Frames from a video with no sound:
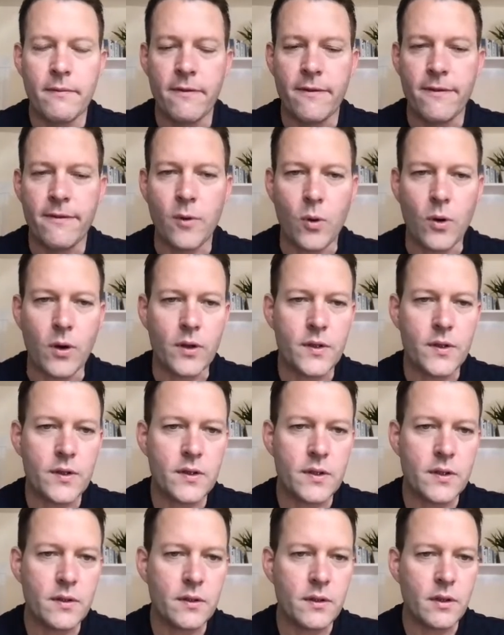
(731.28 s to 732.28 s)

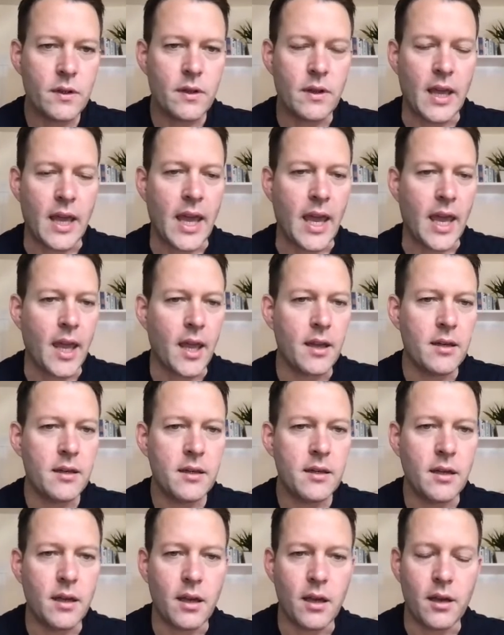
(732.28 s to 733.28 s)
force the hand
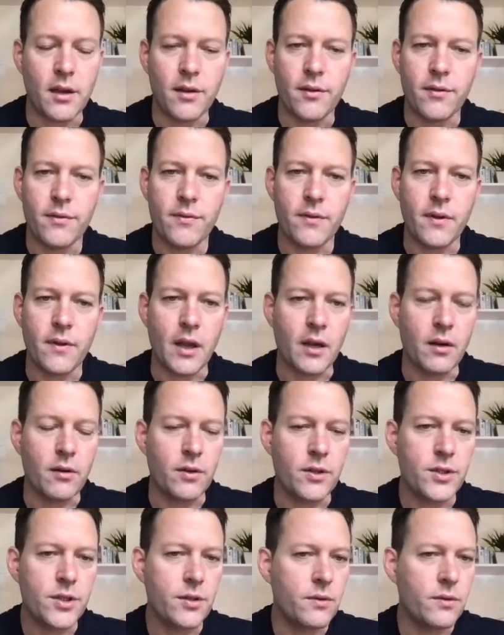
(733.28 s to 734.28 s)
of a
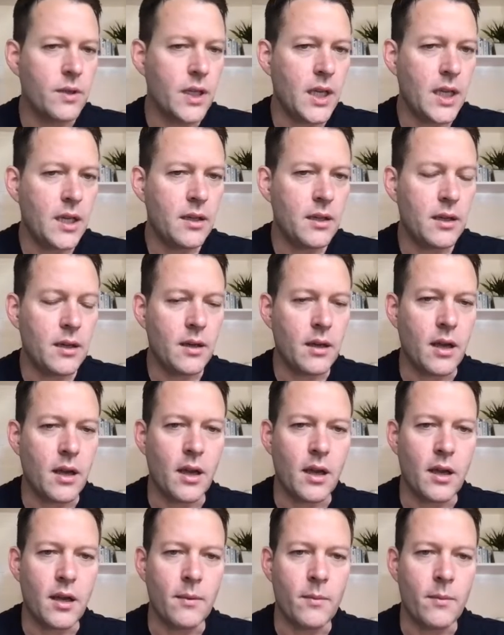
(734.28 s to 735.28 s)
gratuity
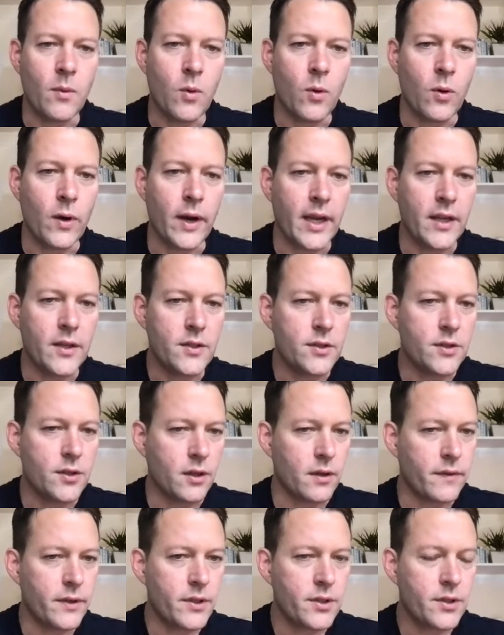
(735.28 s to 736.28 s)
or a
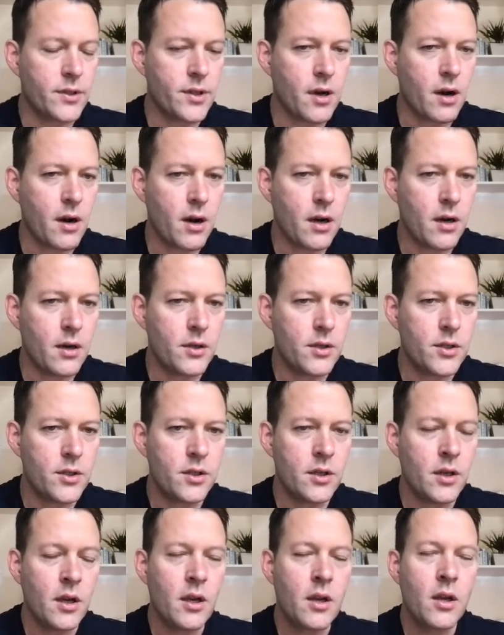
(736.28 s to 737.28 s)
service charge.
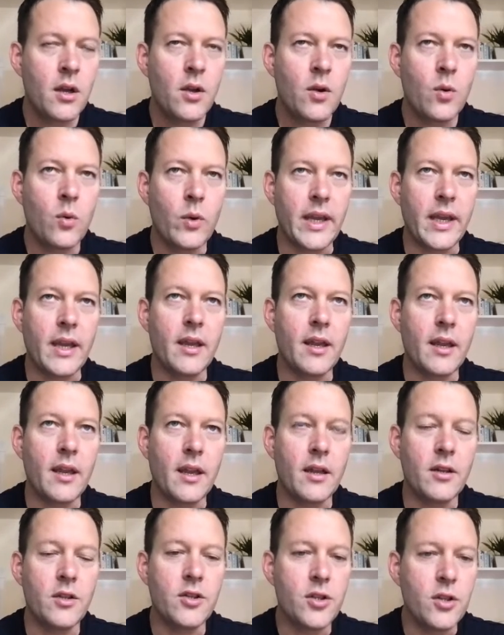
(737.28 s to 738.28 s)
We
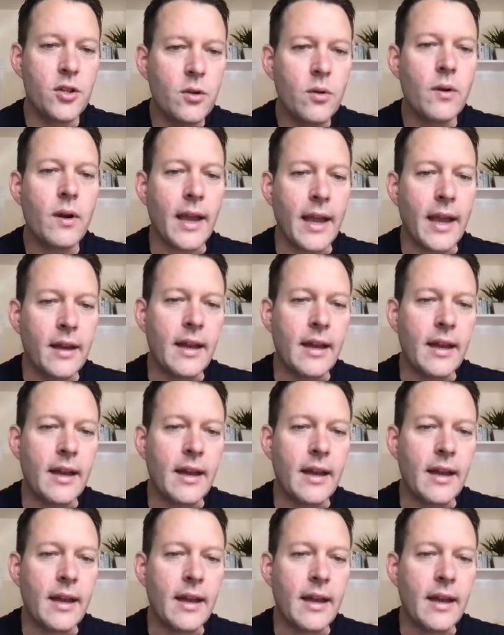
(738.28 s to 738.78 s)
do and